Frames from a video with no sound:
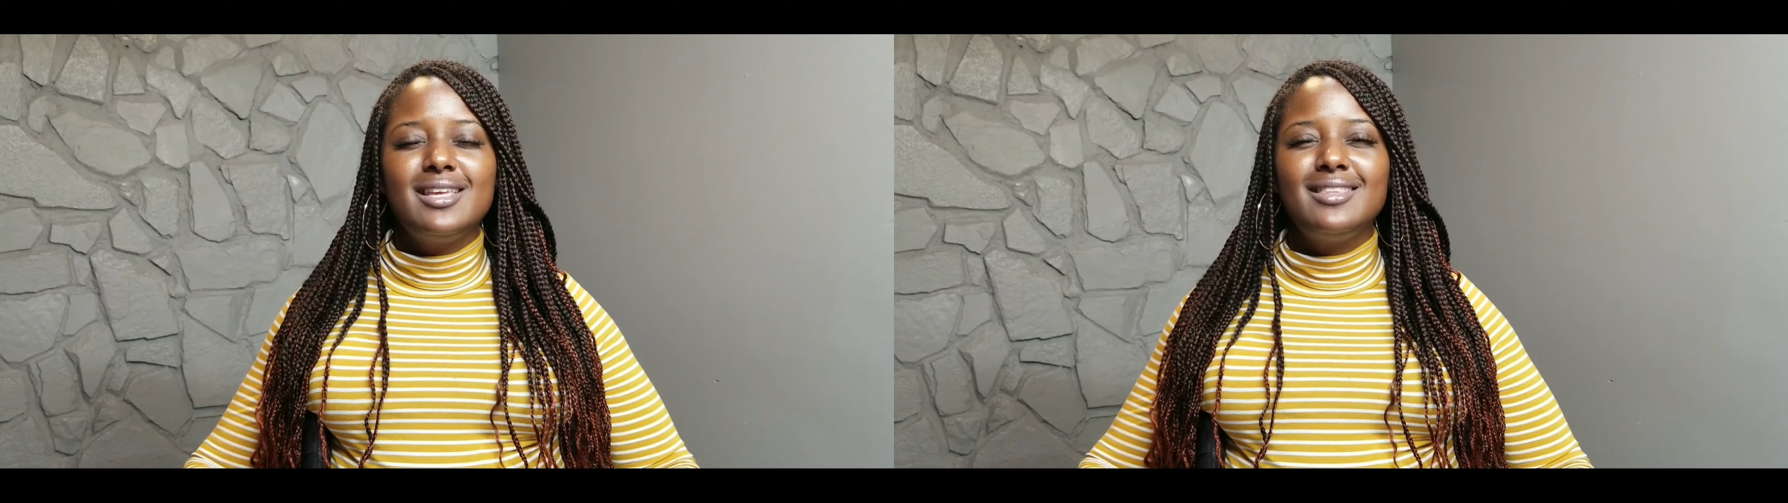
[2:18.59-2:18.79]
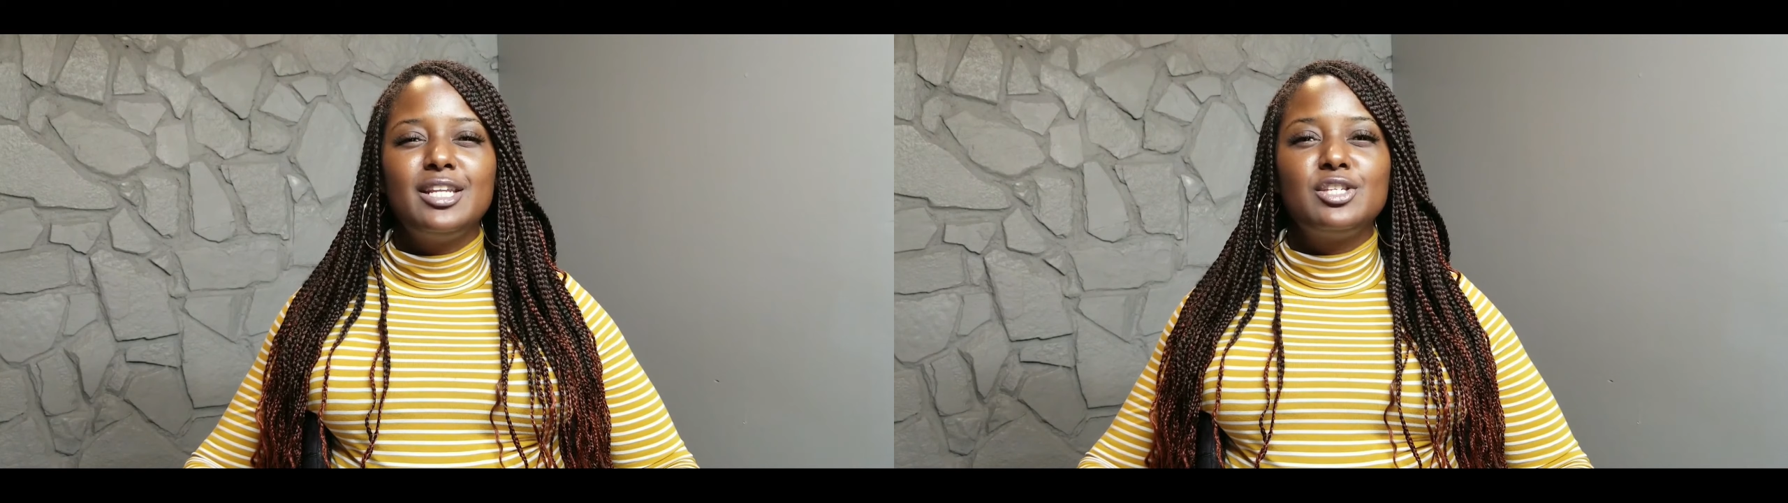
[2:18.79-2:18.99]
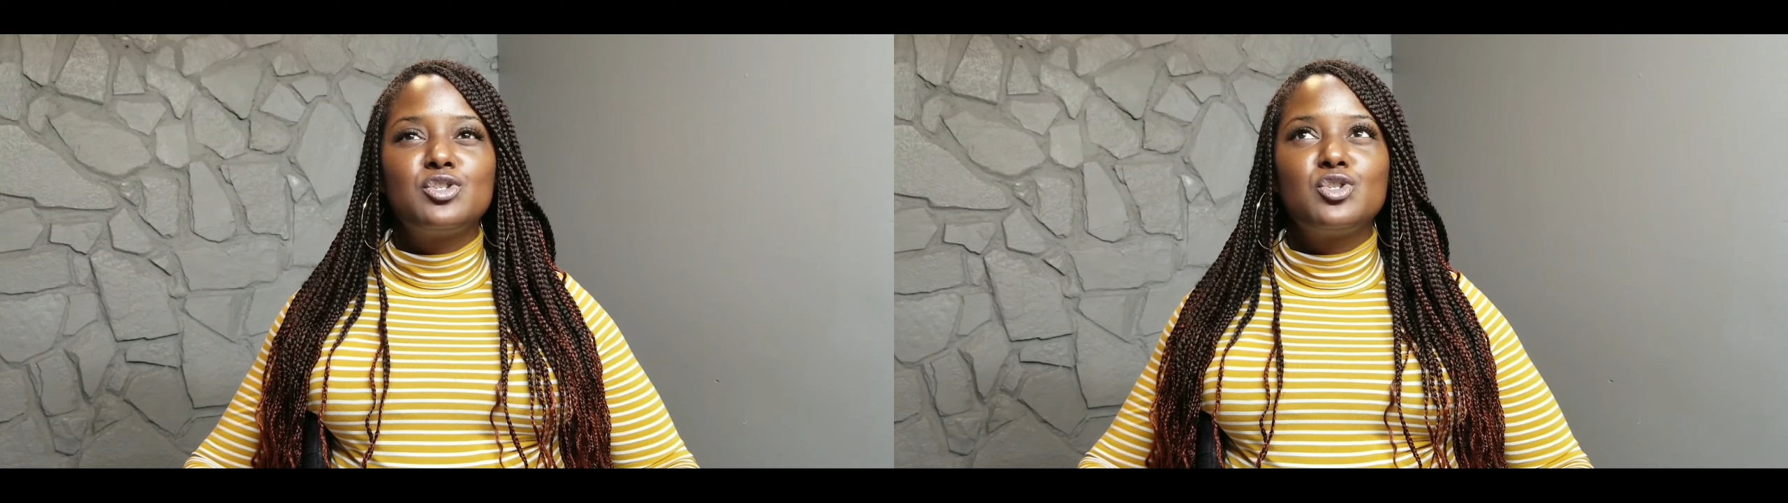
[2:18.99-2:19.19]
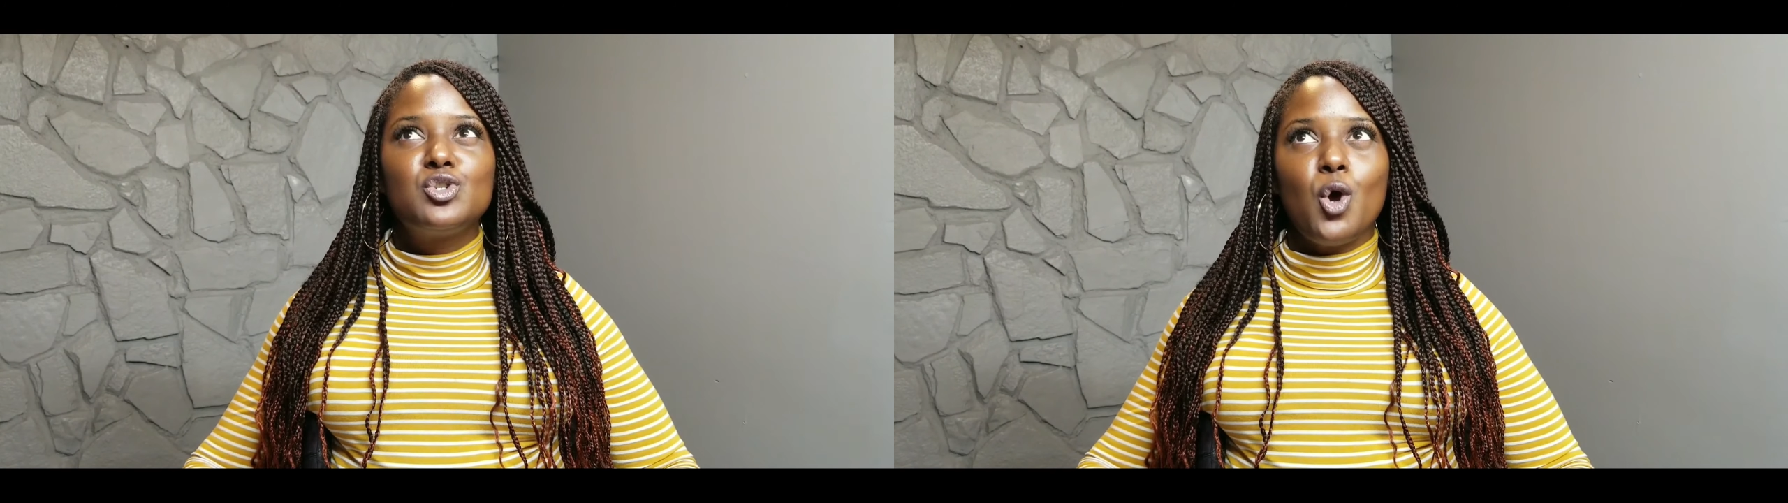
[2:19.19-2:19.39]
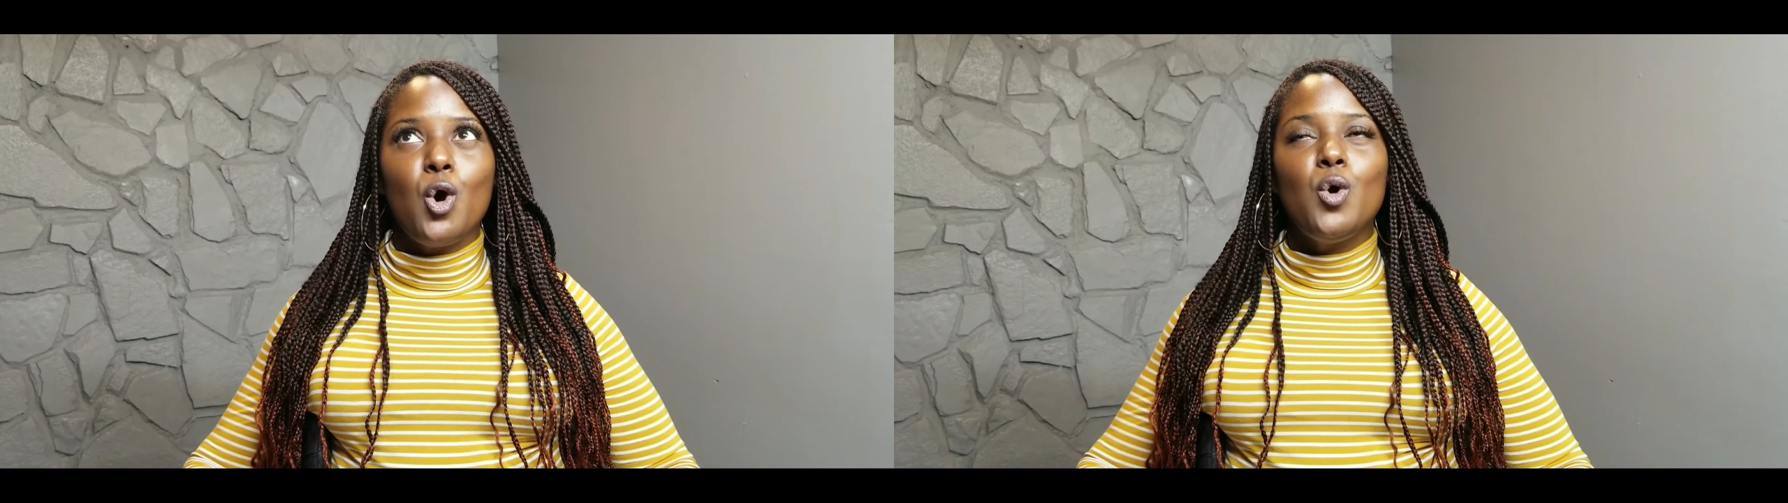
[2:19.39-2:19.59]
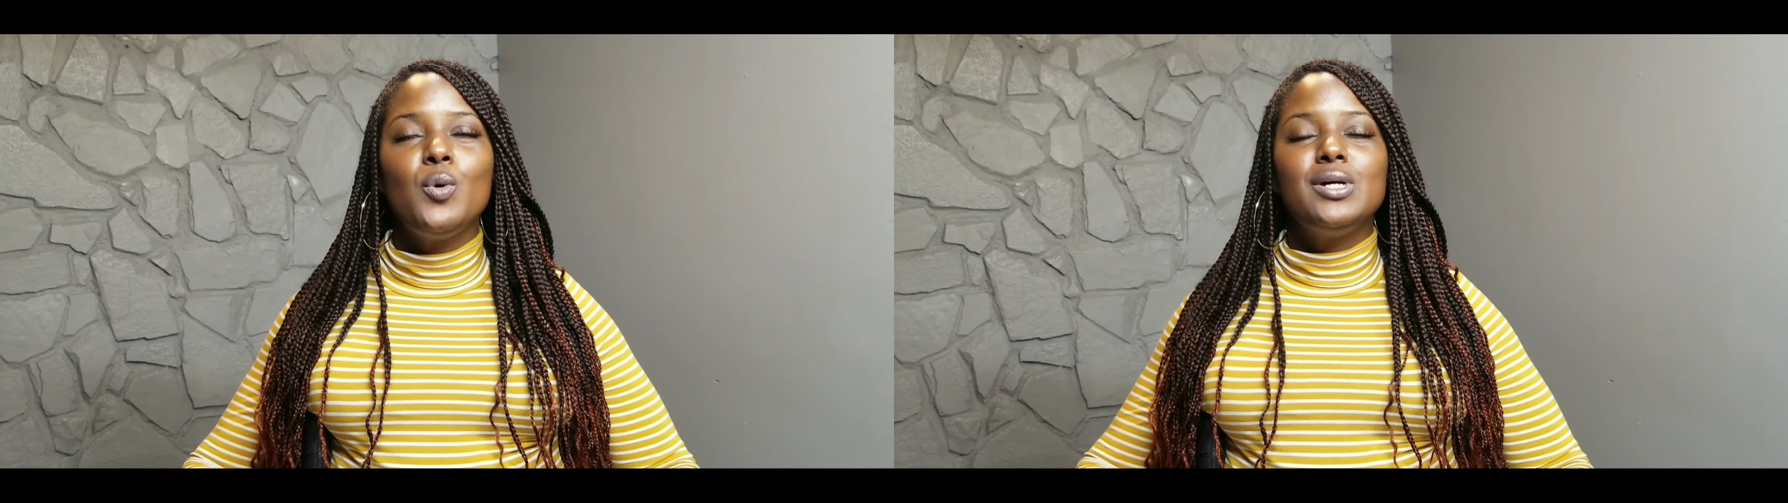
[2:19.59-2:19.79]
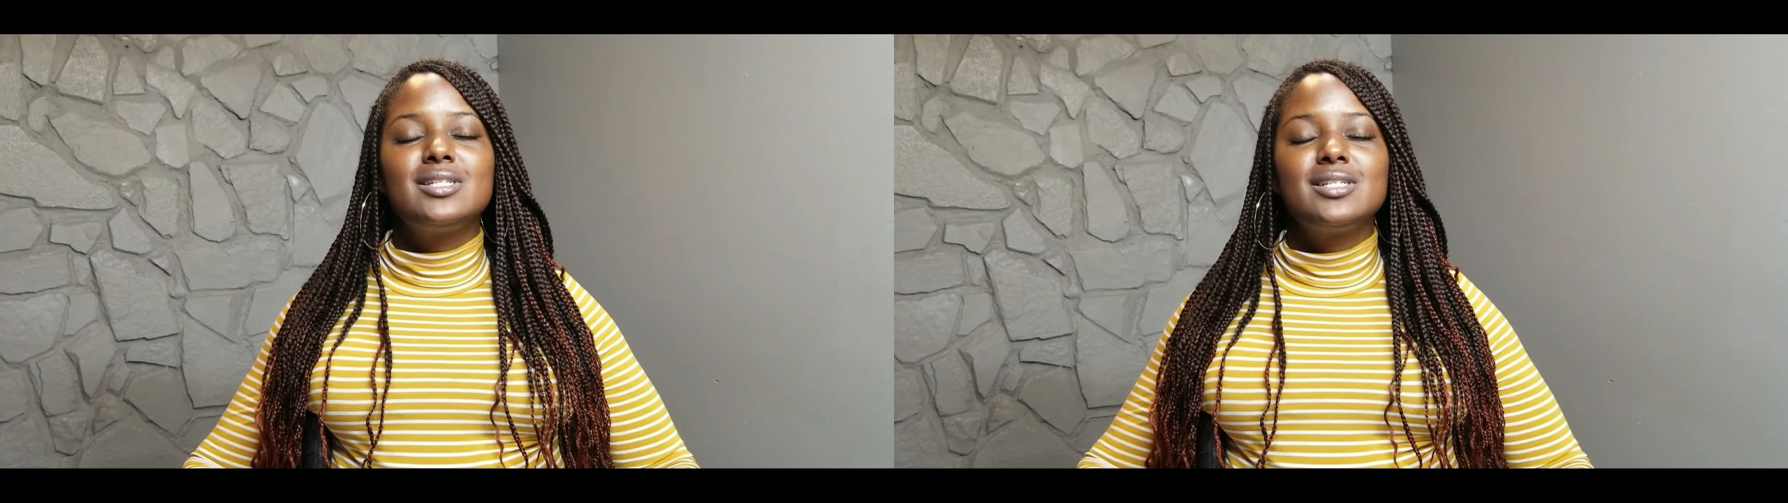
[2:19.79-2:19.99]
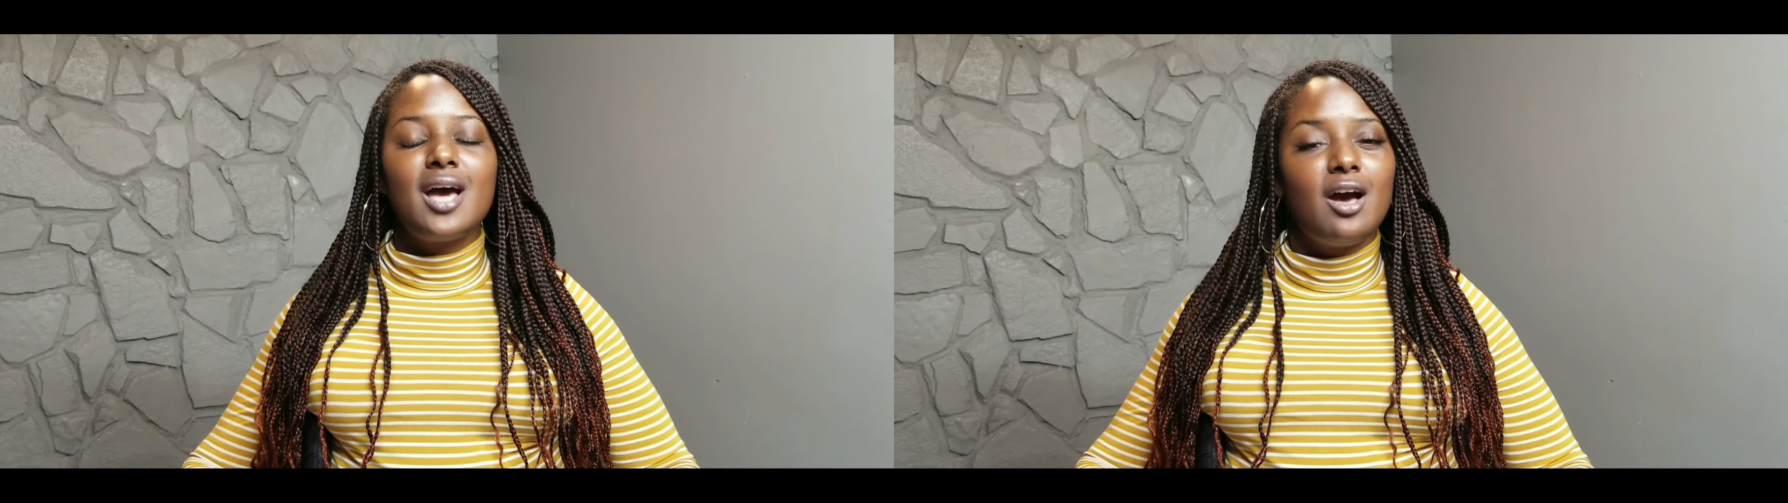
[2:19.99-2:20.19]
and that is so
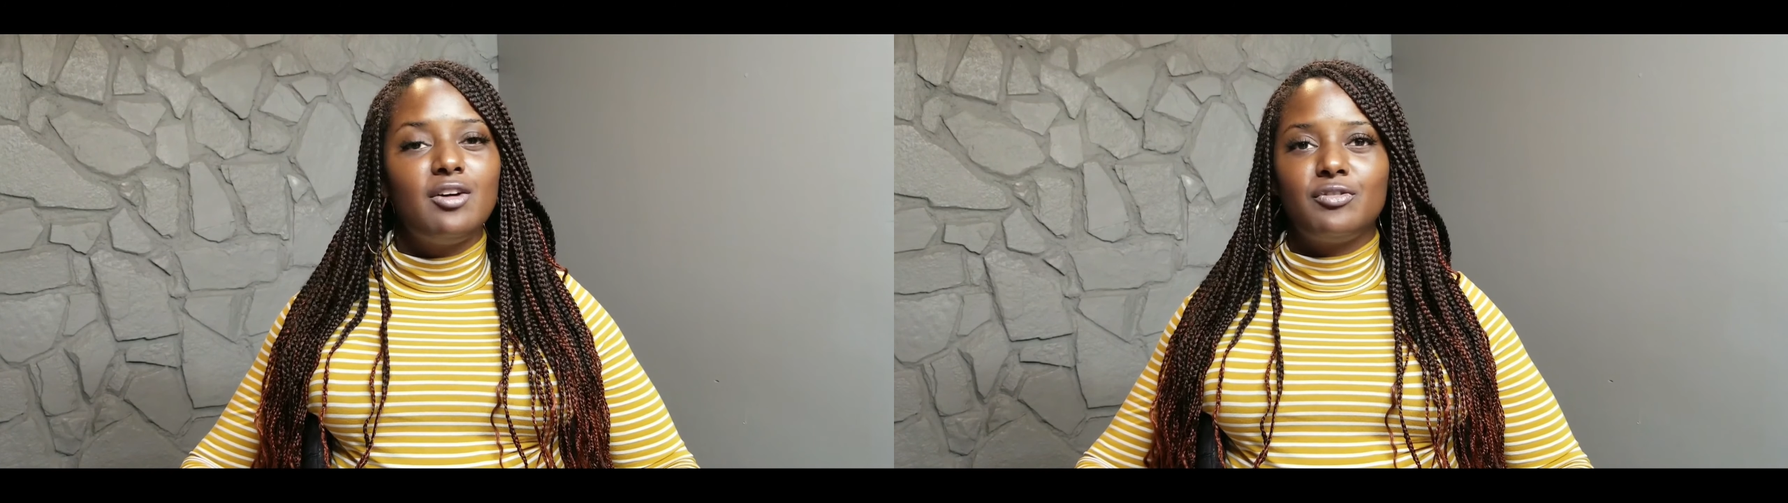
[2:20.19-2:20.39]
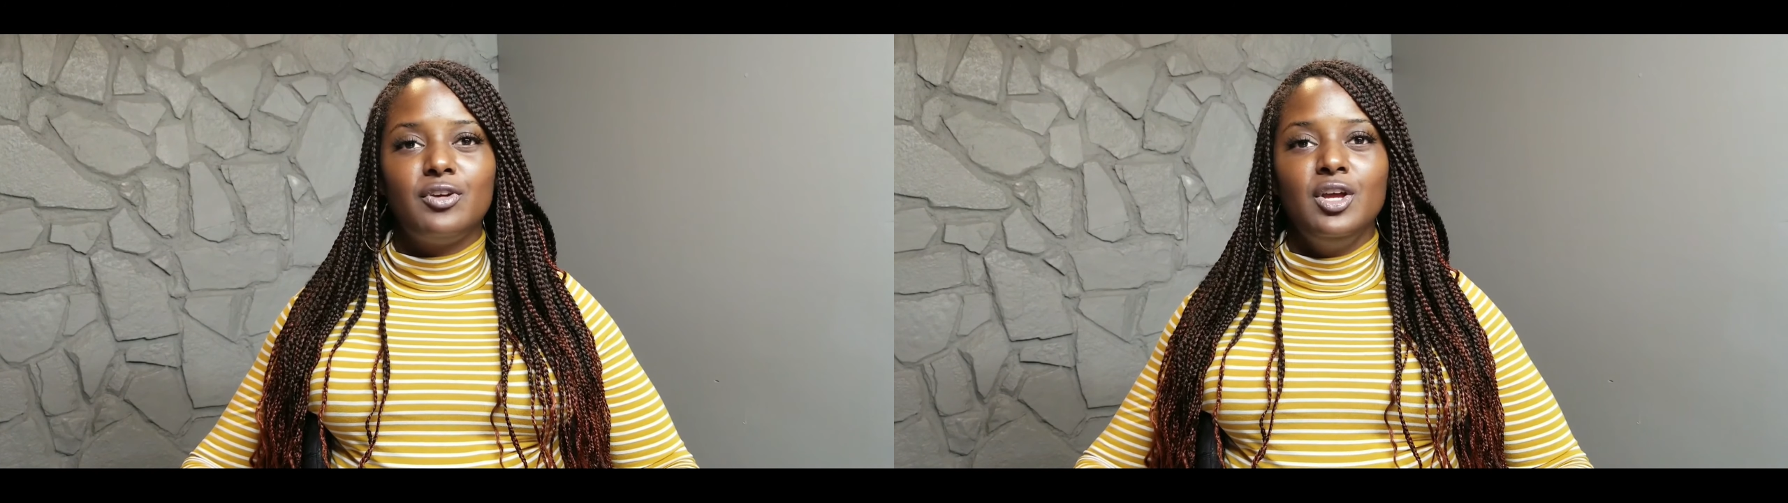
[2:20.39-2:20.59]
tough